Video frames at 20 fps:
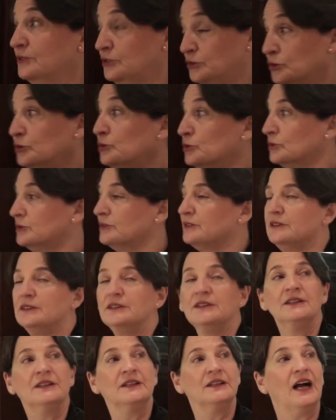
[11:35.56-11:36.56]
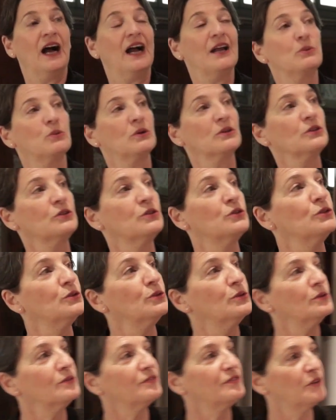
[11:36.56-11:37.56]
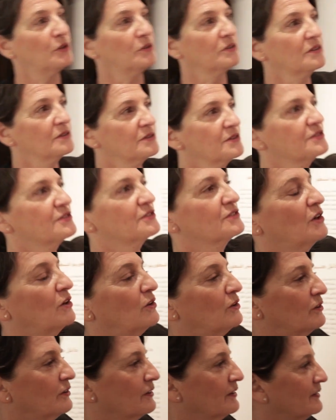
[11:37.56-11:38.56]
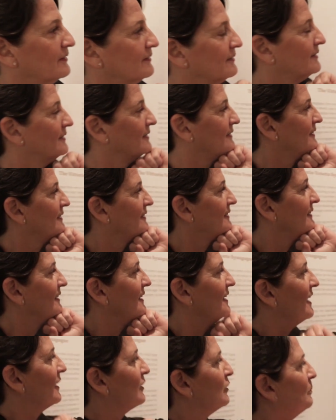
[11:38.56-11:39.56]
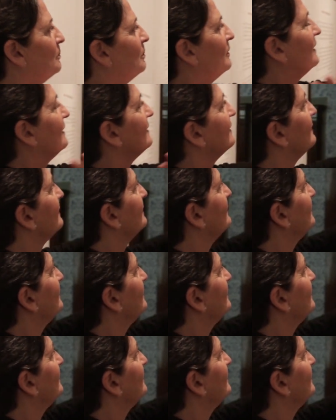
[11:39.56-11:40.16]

do, I want to focus on a completely